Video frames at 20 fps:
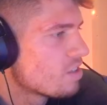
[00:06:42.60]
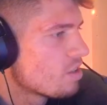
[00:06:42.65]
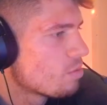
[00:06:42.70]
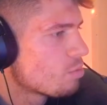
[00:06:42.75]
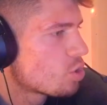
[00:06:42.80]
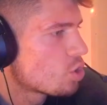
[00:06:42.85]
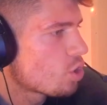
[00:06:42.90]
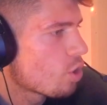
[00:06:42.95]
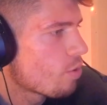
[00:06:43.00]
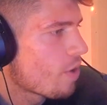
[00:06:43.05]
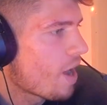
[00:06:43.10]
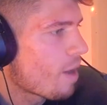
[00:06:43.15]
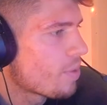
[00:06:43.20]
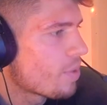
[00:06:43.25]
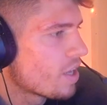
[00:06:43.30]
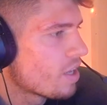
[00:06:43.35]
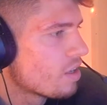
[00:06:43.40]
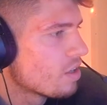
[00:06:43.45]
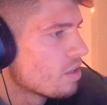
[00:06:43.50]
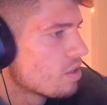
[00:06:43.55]
I'm so
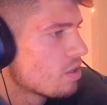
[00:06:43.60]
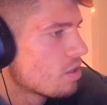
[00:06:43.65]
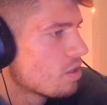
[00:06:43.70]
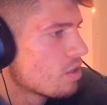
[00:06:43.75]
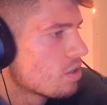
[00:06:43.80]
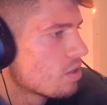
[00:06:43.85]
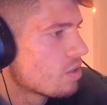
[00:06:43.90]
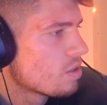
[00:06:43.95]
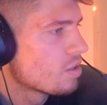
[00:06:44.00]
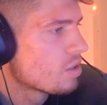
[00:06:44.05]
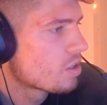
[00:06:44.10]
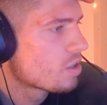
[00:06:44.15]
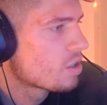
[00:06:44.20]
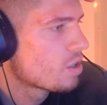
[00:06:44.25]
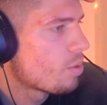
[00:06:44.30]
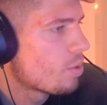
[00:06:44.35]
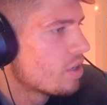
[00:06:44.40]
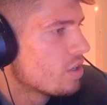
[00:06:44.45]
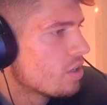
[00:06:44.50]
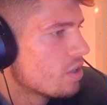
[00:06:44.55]
happy. no,
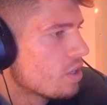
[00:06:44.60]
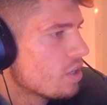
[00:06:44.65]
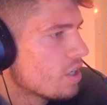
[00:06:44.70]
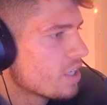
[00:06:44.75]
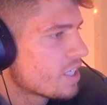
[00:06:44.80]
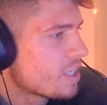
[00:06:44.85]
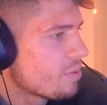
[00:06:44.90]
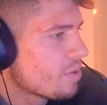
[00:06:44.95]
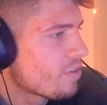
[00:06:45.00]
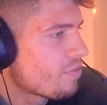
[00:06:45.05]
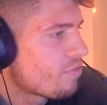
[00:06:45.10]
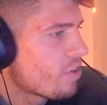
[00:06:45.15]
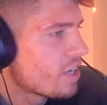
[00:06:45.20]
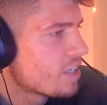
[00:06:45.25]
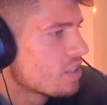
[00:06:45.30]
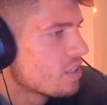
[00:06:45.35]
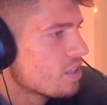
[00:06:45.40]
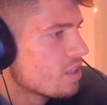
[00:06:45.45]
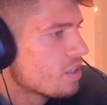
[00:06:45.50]
on. man! Give me the bread. Give me